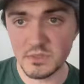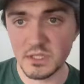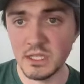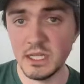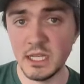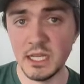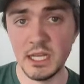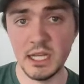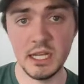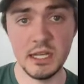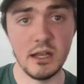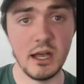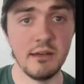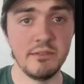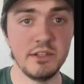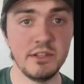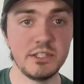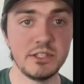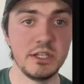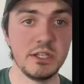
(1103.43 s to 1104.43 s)

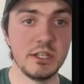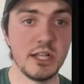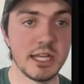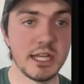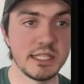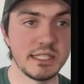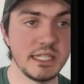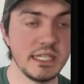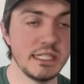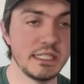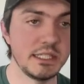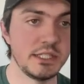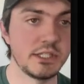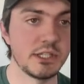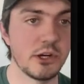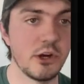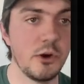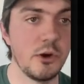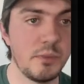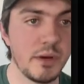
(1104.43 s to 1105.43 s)
Obviously, a lot of
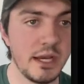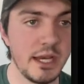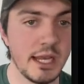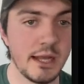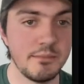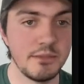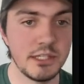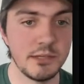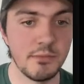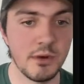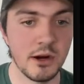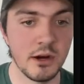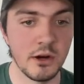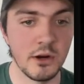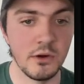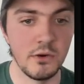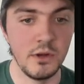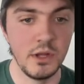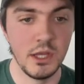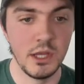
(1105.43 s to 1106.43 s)
seasons are opening up
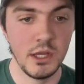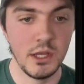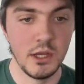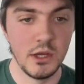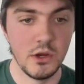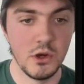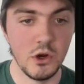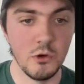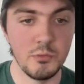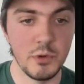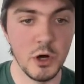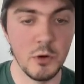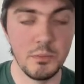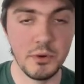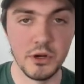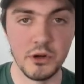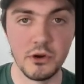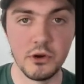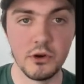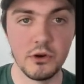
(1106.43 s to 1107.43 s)
tomorrow. Hope
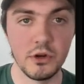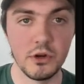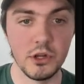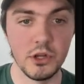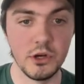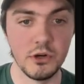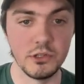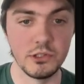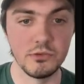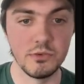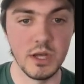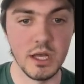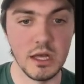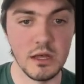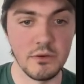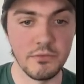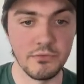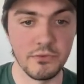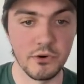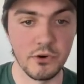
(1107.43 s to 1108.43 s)
opener goes
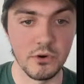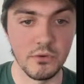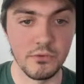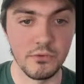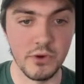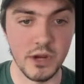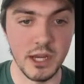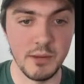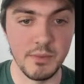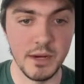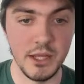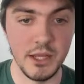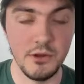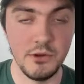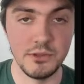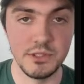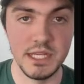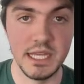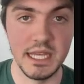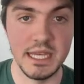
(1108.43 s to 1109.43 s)
well for anybody
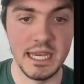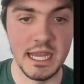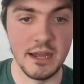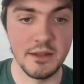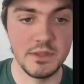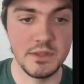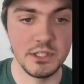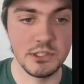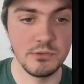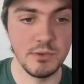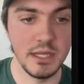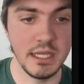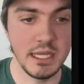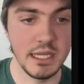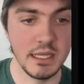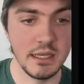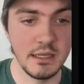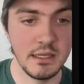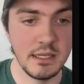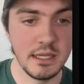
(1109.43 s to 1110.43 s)
who's getting out this
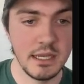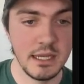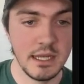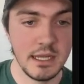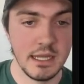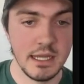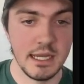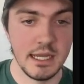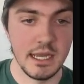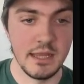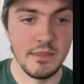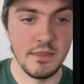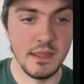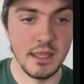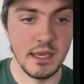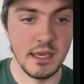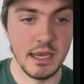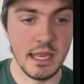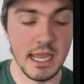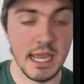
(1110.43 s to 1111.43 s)
weekend. And
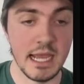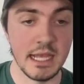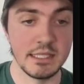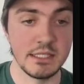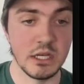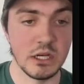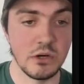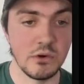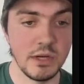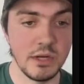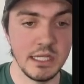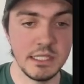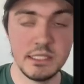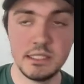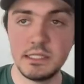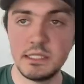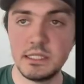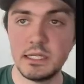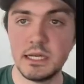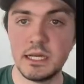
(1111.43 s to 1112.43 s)
then, as
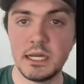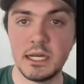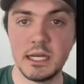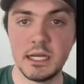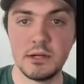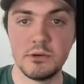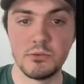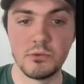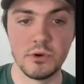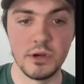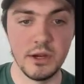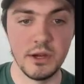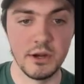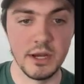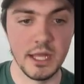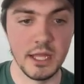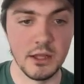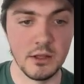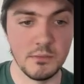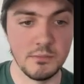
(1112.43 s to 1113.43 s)
always, we're
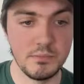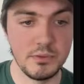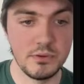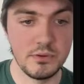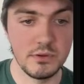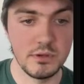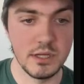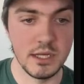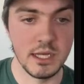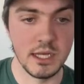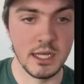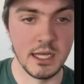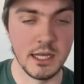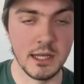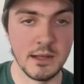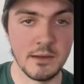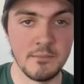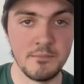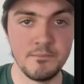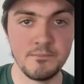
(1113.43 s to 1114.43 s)
here to help.
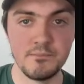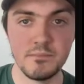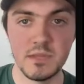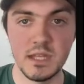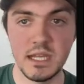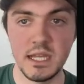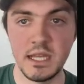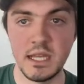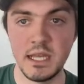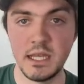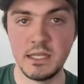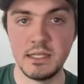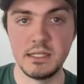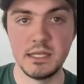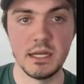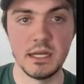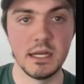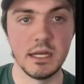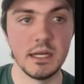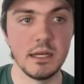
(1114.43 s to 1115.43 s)
Yeah,
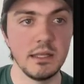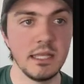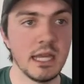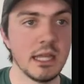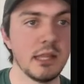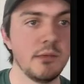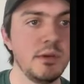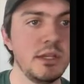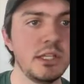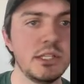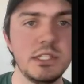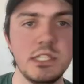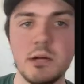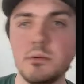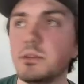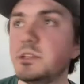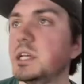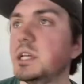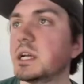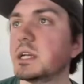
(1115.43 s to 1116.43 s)
let me just
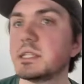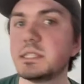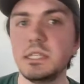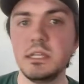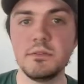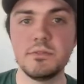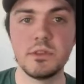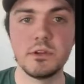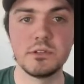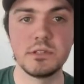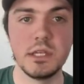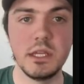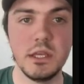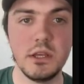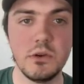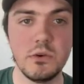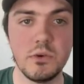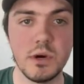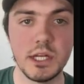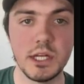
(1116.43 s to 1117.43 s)
double check, see if there's
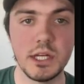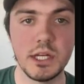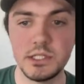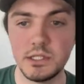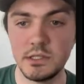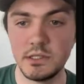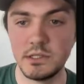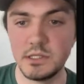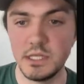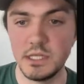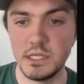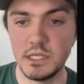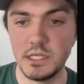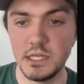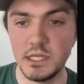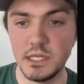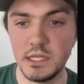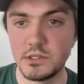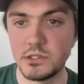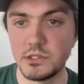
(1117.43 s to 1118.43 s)
any questions
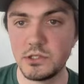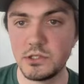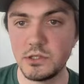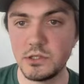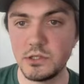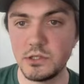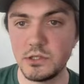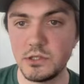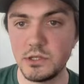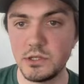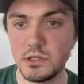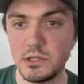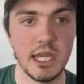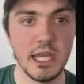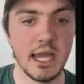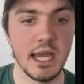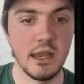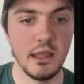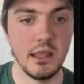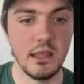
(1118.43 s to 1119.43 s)
in the
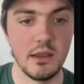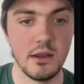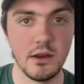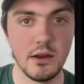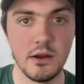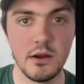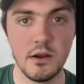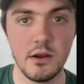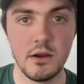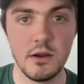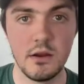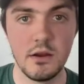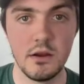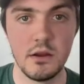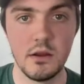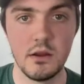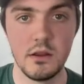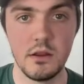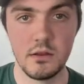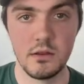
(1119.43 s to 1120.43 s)
chat here.
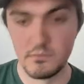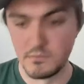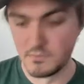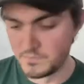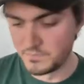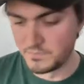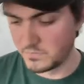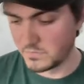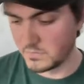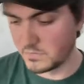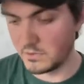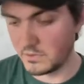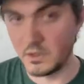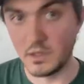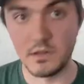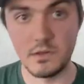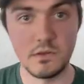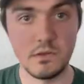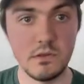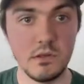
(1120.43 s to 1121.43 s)

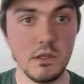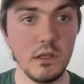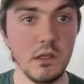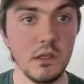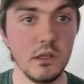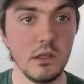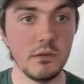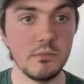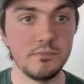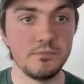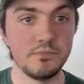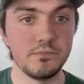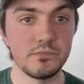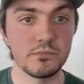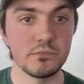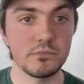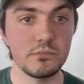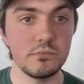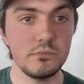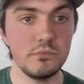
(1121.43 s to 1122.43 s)
Let's see.
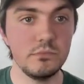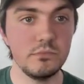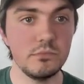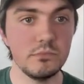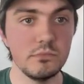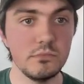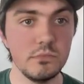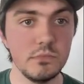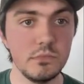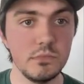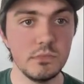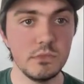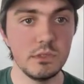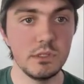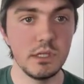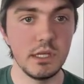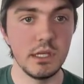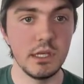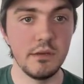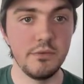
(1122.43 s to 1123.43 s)

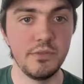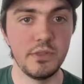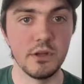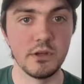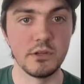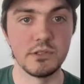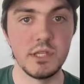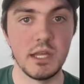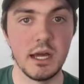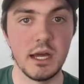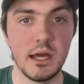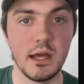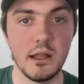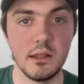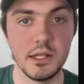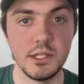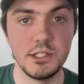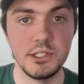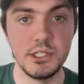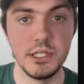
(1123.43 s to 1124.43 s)
And if there's
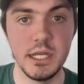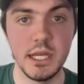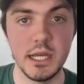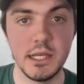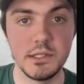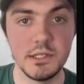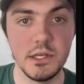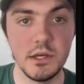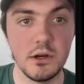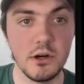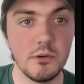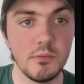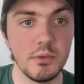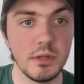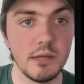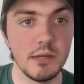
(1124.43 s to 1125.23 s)
not, I'll let you guys go.